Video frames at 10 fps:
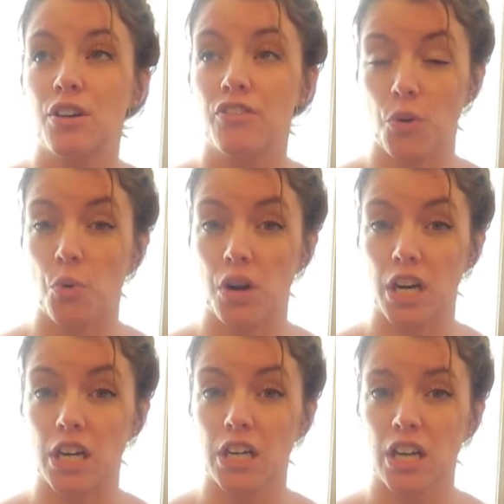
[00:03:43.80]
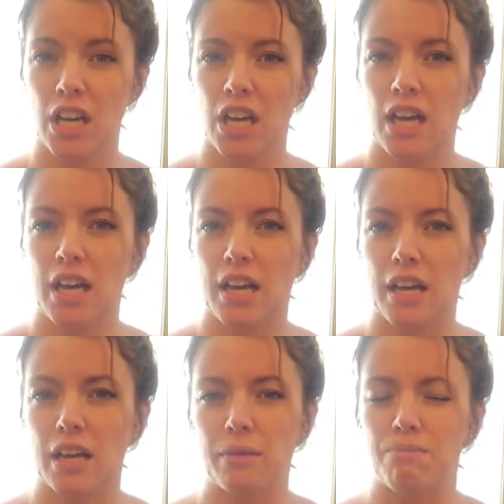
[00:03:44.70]
4,
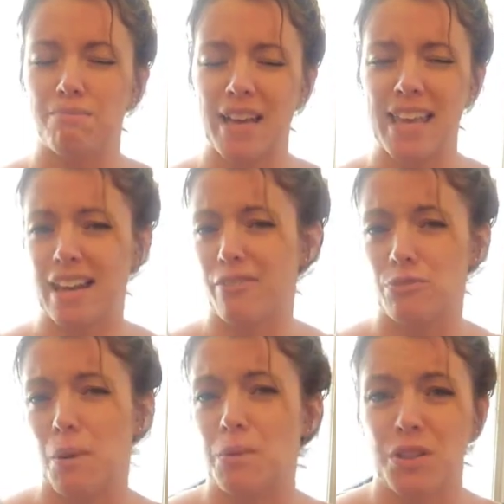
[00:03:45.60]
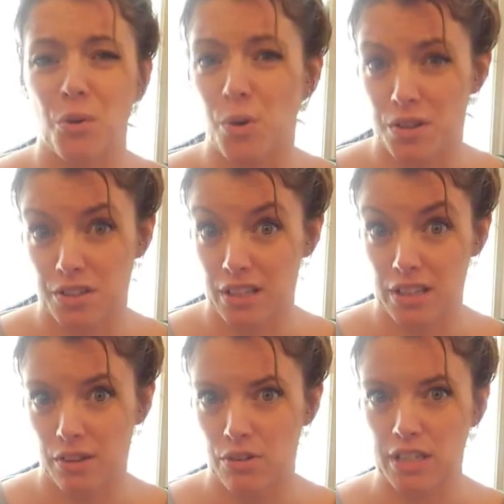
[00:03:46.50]
I can't even remember the order that
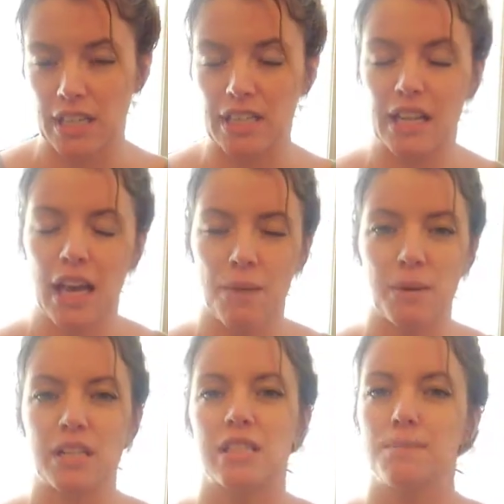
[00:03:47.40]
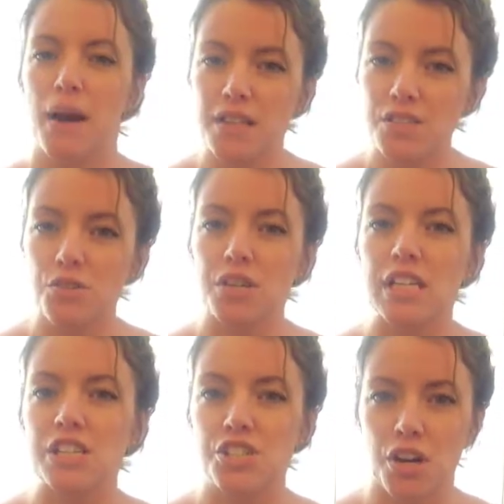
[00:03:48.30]
they were in, but it's
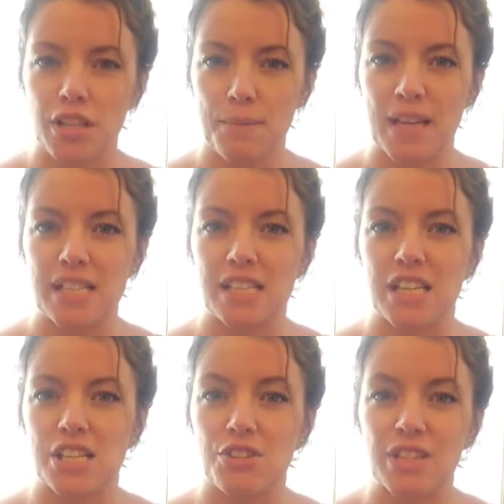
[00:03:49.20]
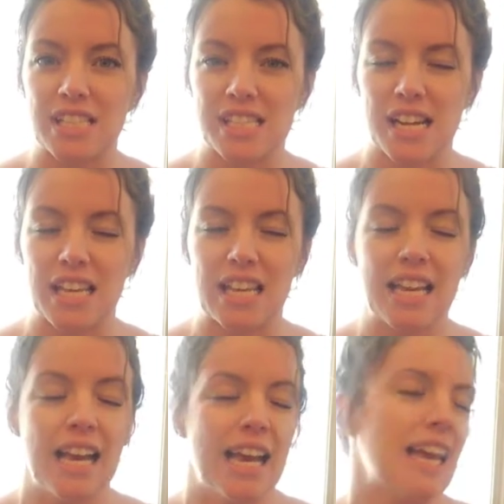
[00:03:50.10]
Montessori, Charlotte Mason, unit study,
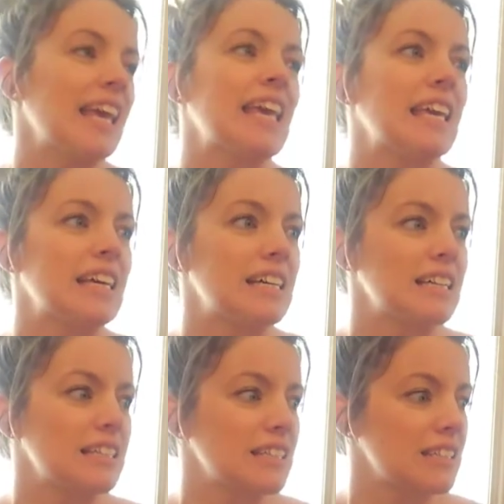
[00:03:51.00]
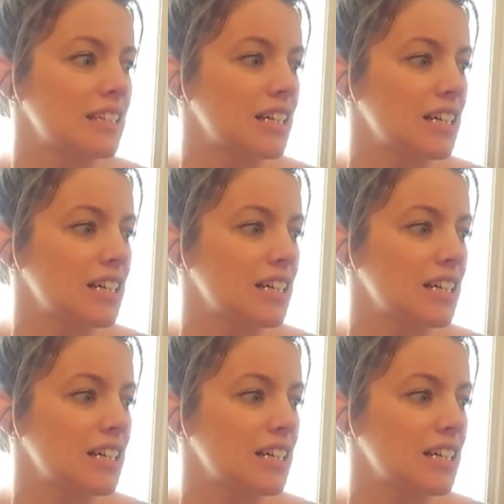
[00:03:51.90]
and